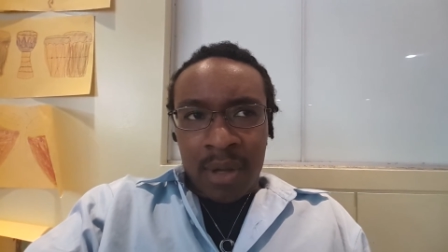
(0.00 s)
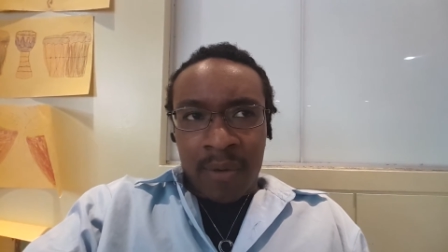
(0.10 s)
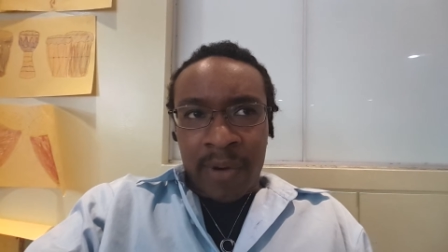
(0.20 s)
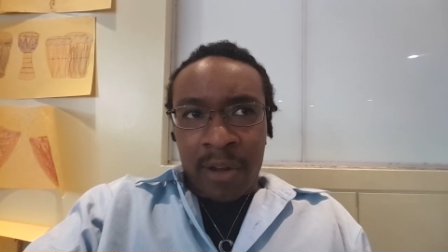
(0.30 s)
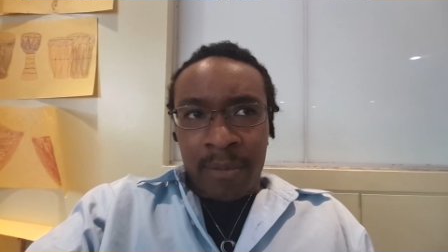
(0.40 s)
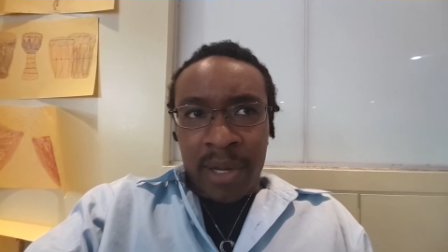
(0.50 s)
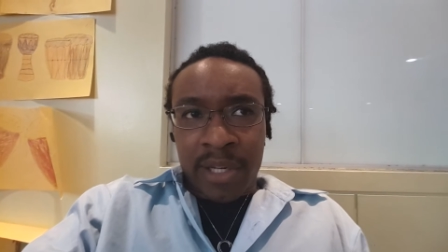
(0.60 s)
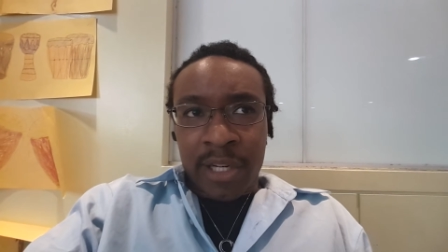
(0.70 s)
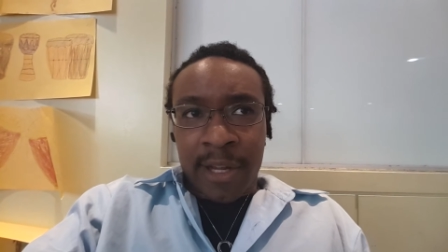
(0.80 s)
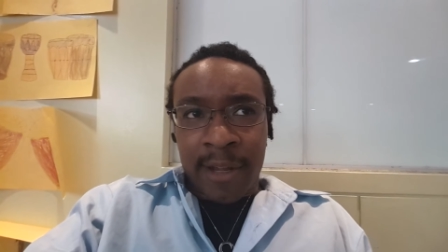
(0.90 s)
around my
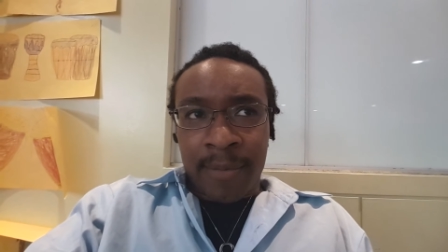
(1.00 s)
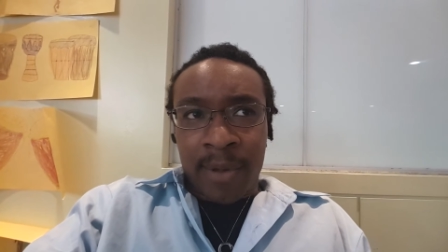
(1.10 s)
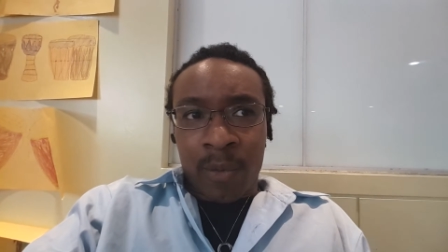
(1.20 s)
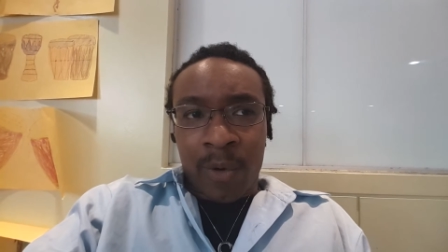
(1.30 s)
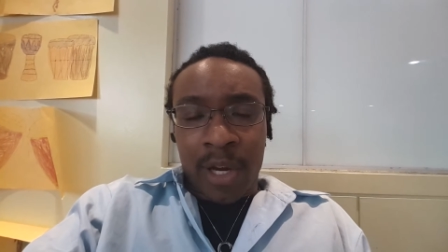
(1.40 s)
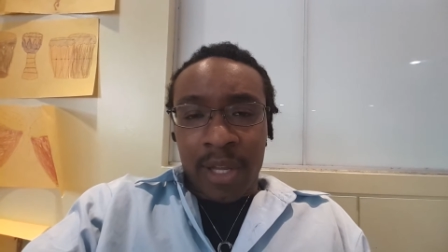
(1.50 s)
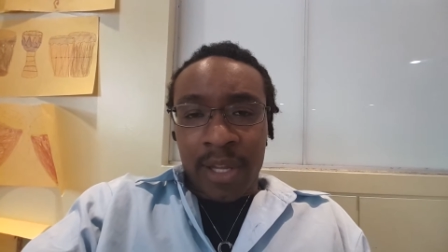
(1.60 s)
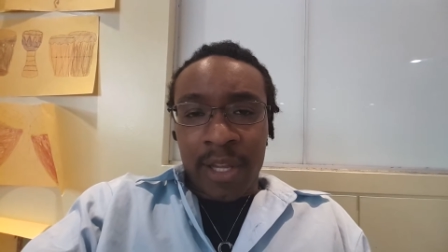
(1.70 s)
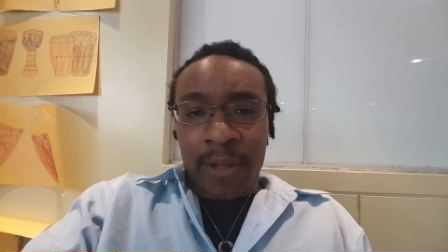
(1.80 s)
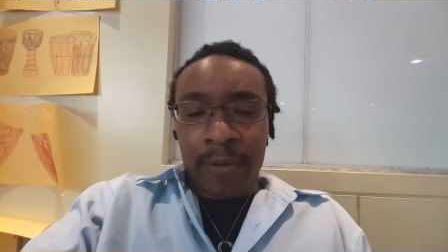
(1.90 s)
job and where I
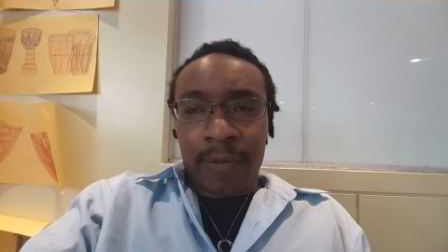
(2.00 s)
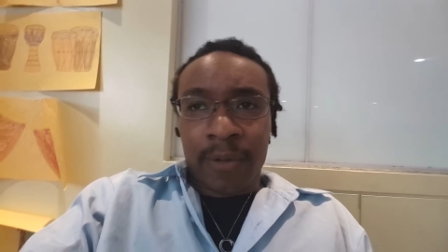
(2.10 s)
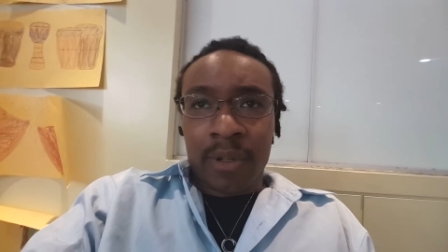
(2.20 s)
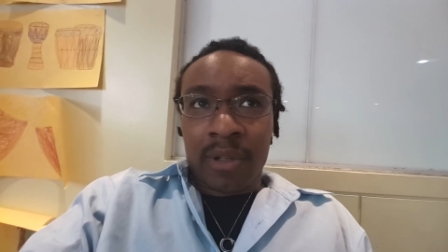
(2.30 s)
live,